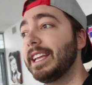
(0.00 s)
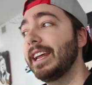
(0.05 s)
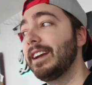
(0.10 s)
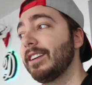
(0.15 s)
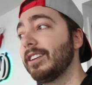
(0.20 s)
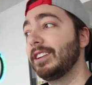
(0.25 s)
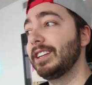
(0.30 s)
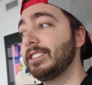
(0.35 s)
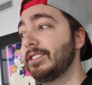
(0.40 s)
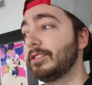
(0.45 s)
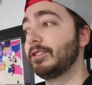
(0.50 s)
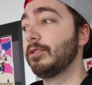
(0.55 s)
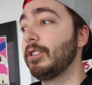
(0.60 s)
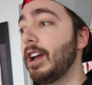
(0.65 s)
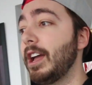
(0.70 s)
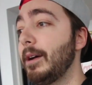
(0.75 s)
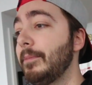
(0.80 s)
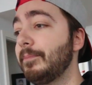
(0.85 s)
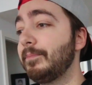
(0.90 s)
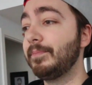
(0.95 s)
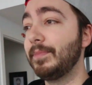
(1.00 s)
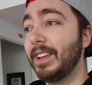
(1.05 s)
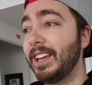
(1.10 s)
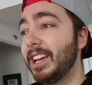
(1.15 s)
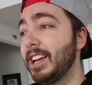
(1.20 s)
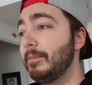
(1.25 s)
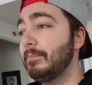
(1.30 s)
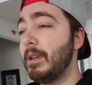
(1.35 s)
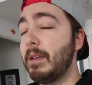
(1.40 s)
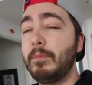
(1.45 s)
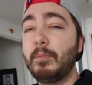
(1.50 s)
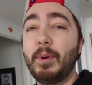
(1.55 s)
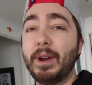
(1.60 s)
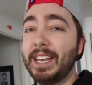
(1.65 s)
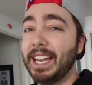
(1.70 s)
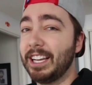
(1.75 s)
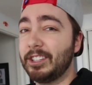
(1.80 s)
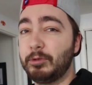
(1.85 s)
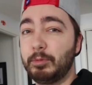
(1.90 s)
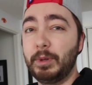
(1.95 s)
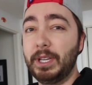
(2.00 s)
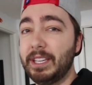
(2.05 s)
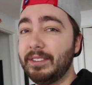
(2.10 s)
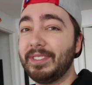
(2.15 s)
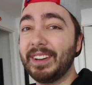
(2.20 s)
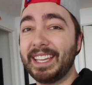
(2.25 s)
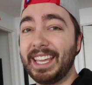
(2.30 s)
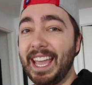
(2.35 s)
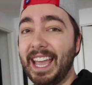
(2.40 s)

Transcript: to get it on Instagram, maybe by next week if I